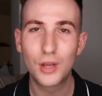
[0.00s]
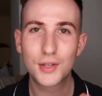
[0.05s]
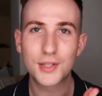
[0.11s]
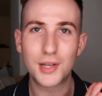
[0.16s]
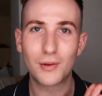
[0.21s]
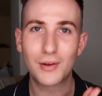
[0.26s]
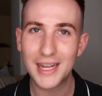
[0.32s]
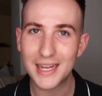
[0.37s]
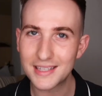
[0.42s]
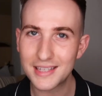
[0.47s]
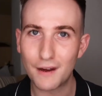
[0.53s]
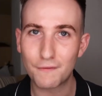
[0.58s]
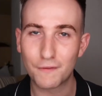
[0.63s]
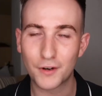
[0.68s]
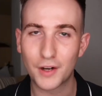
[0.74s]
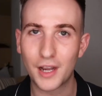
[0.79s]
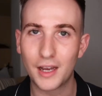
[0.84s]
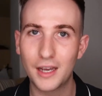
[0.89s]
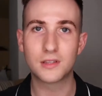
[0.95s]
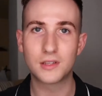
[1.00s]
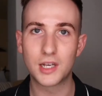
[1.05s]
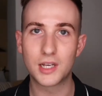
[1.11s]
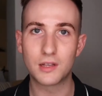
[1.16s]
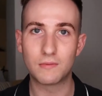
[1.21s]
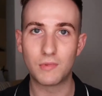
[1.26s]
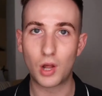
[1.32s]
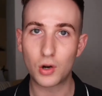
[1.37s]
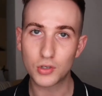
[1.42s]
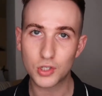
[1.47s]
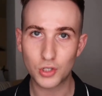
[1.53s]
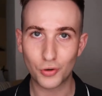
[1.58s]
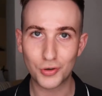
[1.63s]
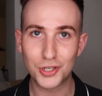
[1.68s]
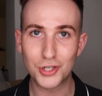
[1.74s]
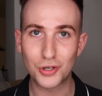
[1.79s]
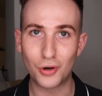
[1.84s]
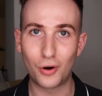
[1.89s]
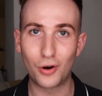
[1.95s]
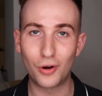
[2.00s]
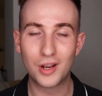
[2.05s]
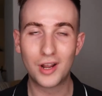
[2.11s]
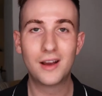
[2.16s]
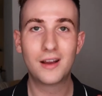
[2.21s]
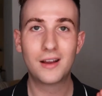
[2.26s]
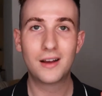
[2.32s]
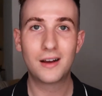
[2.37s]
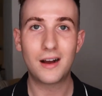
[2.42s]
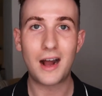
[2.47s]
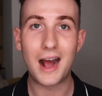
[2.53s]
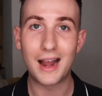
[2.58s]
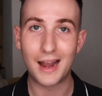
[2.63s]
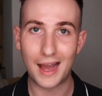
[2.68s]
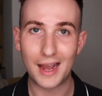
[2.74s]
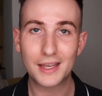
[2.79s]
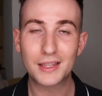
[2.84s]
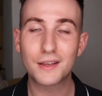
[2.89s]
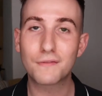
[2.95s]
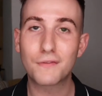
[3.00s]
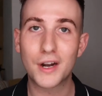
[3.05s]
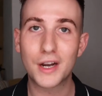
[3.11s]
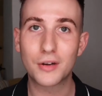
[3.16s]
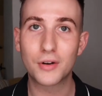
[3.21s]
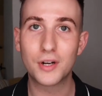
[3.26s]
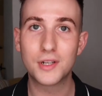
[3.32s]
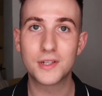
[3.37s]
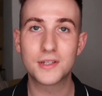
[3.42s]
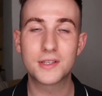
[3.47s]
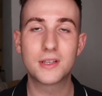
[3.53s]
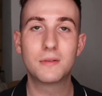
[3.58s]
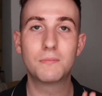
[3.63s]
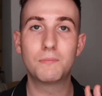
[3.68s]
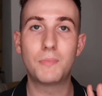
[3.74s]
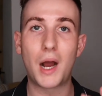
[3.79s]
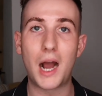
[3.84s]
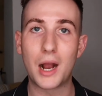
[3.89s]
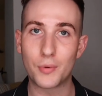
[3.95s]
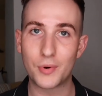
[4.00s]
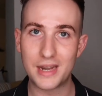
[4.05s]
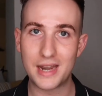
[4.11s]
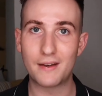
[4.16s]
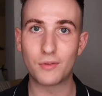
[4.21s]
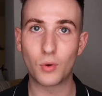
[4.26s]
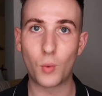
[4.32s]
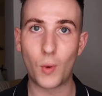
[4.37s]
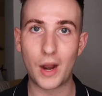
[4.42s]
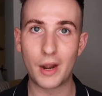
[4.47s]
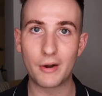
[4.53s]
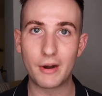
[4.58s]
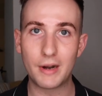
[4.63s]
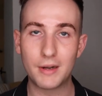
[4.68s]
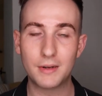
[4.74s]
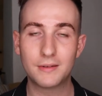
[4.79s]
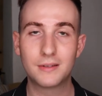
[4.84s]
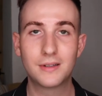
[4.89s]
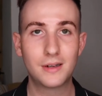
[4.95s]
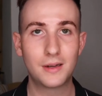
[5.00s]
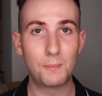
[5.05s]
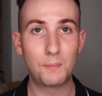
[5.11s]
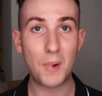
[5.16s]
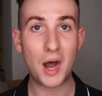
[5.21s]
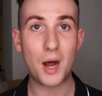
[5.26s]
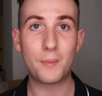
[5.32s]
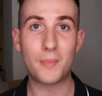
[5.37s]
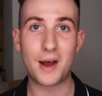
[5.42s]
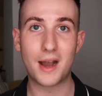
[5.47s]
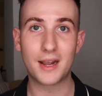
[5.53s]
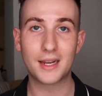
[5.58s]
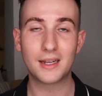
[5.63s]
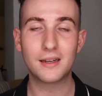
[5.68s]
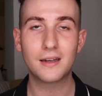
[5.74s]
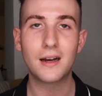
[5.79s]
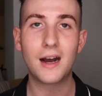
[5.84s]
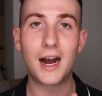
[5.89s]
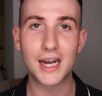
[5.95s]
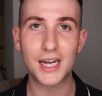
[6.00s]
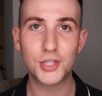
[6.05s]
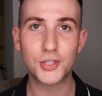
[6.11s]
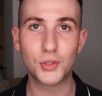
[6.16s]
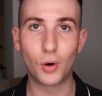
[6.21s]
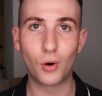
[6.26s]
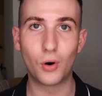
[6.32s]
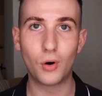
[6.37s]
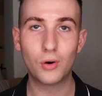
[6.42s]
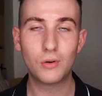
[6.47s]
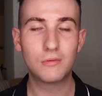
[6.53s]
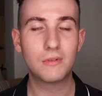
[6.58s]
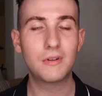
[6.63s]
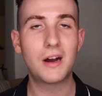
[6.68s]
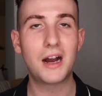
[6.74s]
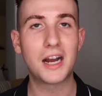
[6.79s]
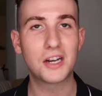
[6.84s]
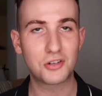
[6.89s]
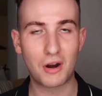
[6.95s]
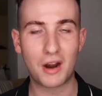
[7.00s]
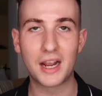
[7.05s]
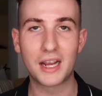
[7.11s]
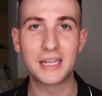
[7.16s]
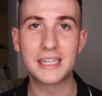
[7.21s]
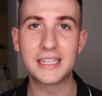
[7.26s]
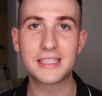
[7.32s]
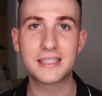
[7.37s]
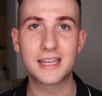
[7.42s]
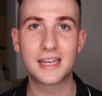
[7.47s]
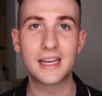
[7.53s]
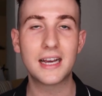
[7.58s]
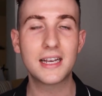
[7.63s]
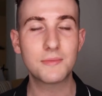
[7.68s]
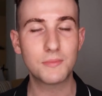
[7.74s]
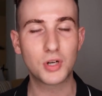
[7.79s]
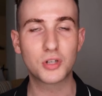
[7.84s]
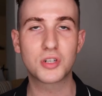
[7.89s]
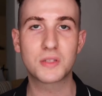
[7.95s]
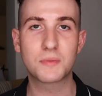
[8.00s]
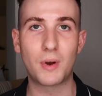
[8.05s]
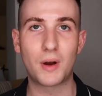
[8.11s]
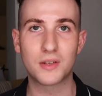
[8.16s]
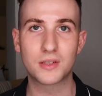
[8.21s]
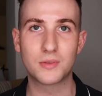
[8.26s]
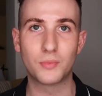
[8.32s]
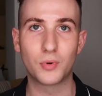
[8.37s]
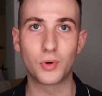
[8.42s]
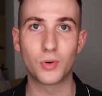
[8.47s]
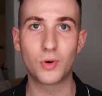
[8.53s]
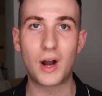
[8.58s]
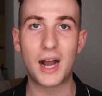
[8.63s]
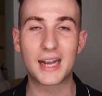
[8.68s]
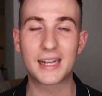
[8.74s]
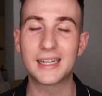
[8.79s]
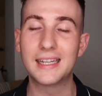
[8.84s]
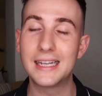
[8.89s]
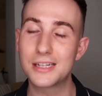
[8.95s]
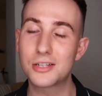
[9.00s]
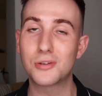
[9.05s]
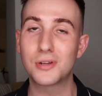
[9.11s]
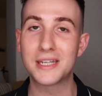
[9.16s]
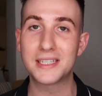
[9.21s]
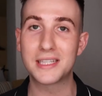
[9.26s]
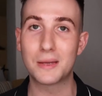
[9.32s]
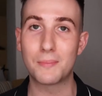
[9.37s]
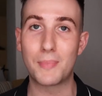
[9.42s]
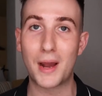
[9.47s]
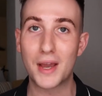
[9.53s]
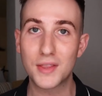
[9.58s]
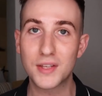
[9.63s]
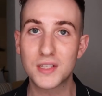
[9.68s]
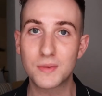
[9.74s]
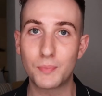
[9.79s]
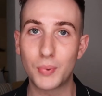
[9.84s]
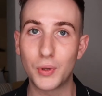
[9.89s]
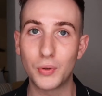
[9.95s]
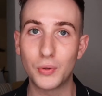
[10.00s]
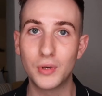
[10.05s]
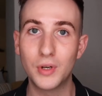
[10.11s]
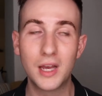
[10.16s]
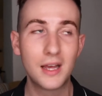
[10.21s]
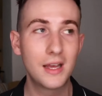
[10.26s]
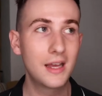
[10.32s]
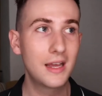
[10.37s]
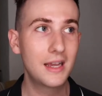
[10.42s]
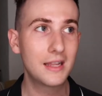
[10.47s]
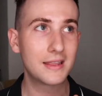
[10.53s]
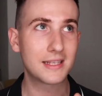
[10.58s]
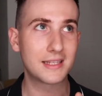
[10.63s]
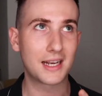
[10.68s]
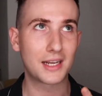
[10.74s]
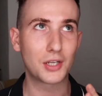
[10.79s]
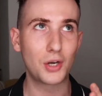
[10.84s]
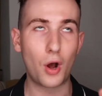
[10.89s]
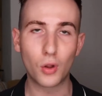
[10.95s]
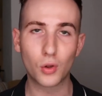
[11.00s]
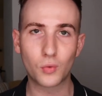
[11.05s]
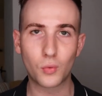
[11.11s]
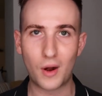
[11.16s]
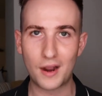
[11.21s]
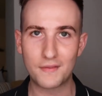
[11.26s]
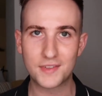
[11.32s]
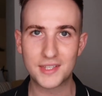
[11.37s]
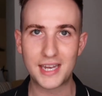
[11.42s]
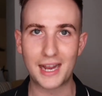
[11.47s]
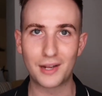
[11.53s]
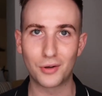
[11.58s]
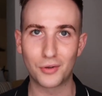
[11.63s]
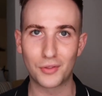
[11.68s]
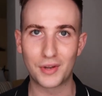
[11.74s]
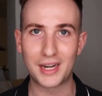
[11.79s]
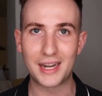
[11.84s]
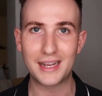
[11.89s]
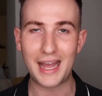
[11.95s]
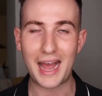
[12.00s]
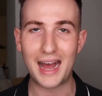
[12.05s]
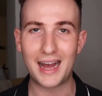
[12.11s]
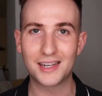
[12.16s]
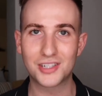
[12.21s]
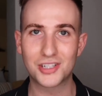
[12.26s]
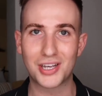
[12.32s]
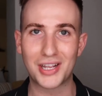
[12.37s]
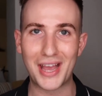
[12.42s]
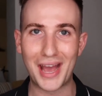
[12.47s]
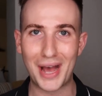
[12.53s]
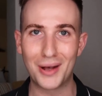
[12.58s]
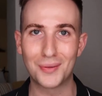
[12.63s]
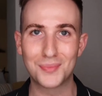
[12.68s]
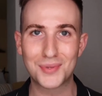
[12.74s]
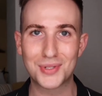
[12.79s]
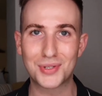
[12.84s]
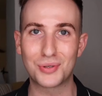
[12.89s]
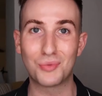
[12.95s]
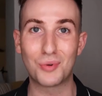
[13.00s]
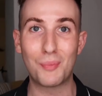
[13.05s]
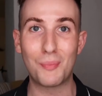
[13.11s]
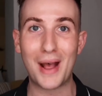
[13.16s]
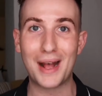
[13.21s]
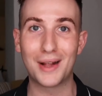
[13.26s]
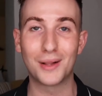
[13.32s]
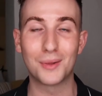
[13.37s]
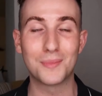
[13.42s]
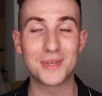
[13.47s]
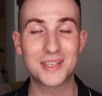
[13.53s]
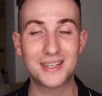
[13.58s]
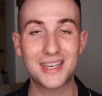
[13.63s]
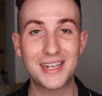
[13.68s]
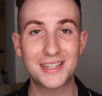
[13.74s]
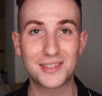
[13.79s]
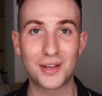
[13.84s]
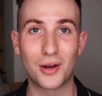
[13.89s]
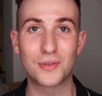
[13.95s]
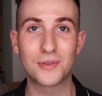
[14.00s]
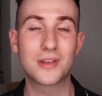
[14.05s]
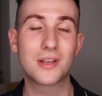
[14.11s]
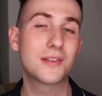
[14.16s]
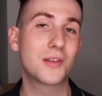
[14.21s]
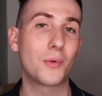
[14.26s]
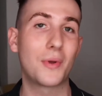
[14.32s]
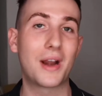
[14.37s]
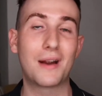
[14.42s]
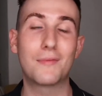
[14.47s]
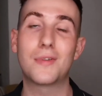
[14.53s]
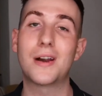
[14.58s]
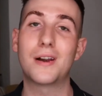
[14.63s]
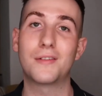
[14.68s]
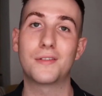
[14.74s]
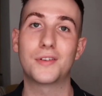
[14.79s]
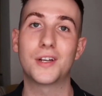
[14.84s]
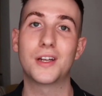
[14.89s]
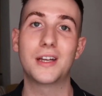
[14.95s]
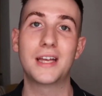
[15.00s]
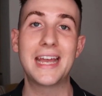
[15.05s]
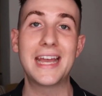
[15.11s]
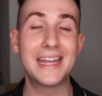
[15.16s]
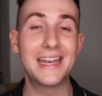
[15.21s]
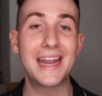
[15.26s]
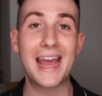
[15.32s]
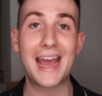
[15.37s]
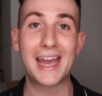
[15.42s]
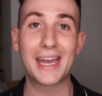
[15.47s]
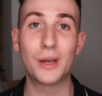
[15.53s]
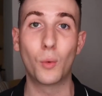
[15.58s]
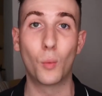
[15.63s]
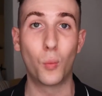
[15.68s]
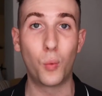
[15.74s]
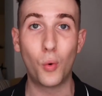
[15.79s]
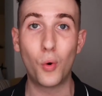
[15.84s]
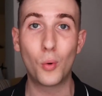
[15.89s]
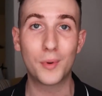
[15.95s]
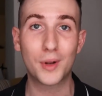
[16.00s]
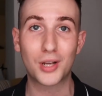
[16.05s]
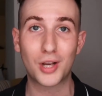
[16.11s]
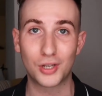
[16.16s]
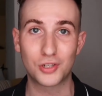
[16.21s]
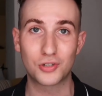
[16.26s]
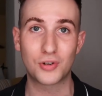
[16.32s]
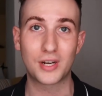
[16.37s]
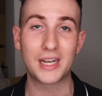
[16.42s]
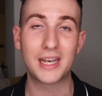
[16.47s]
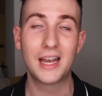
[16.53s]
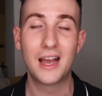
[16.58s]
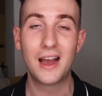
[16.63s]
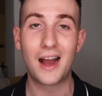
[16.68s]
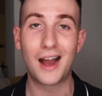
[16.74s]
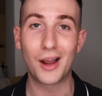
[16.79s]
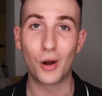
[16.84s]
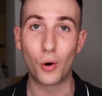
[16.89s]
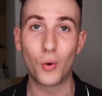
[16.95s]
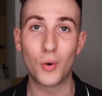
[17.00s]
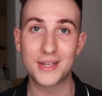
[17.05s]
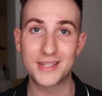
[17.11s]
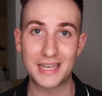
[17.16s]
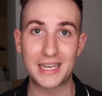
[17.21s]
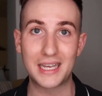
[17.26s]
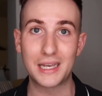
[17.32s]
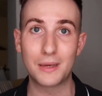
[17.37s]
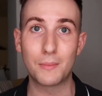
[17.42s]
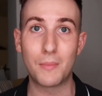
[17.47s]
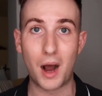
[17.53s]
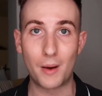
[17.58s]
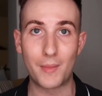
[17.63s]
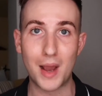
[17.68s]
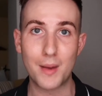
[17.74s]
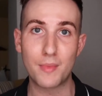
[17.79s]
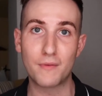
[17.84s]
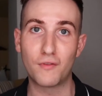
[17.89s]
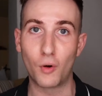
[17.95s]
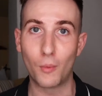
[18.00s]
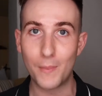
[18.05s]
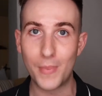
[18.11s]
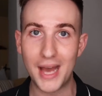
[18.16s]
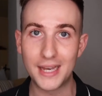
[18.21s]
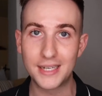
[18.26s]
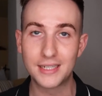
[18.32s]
So Lynx Africa, the long story short, I like the fragrance, but I would never wear it. Marmite, I adore. I try and eat it as much as possible. I can literally eat it by the spoon. There's like an old wives' tale that it actually helps to repel mosquitoes. So when I'm ever in a warm country, I always eat Marmite before bed.